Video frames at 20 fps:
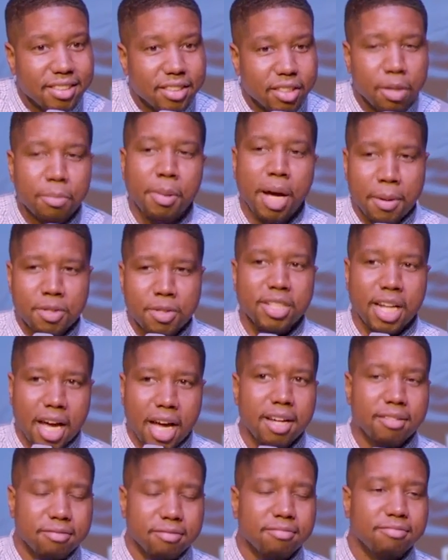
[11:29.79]
But the Bible's
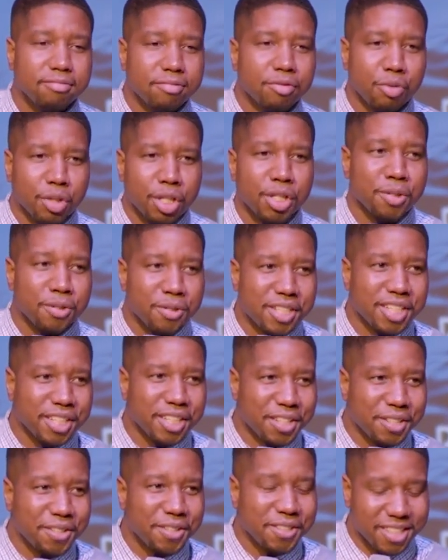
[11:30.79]
not real
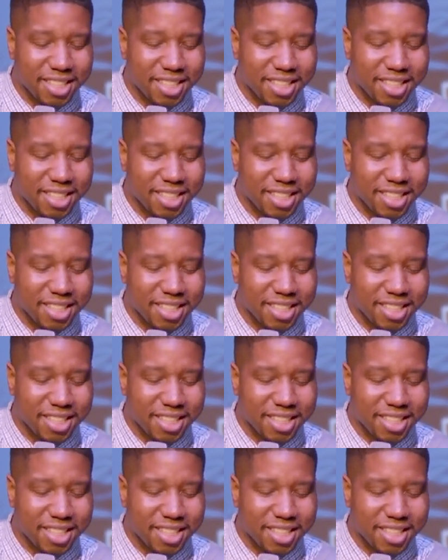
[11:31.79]
to you.